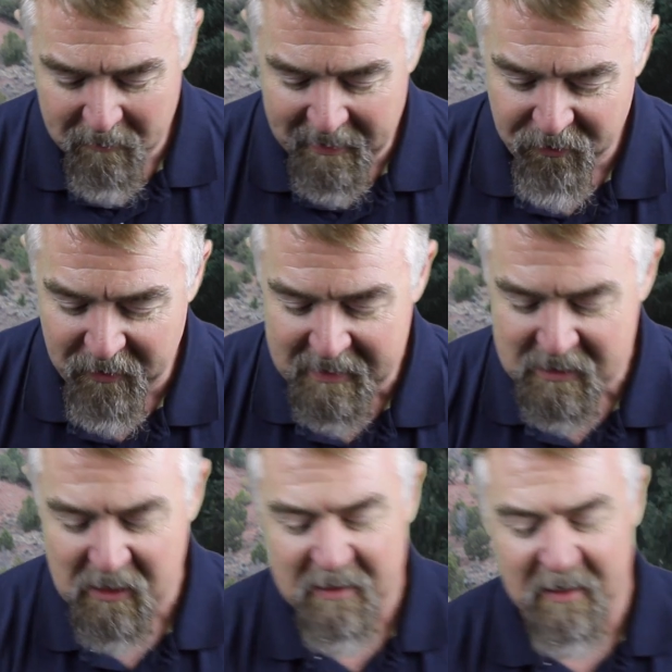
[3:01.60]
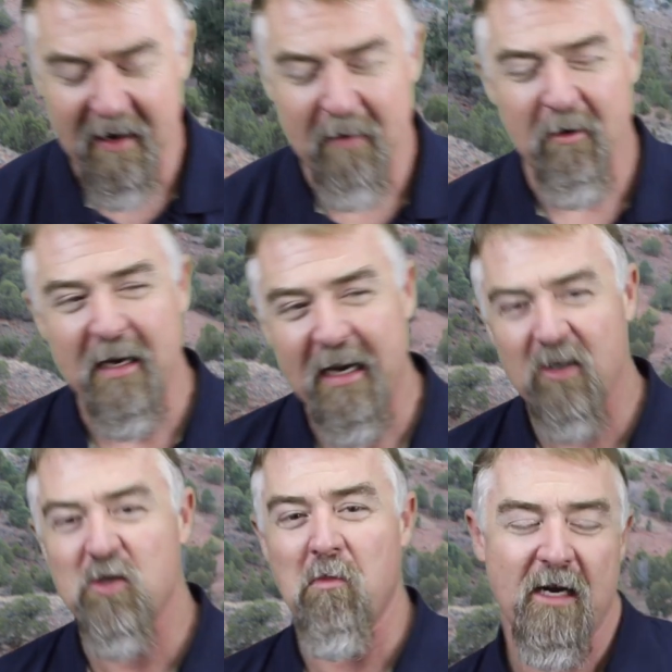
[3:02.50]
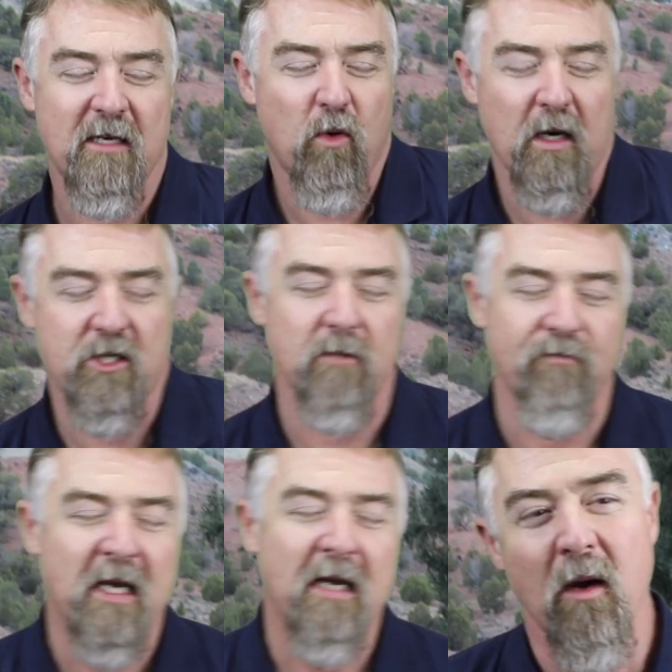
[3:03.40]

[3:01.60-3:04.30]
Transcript: about things today, but here's my question.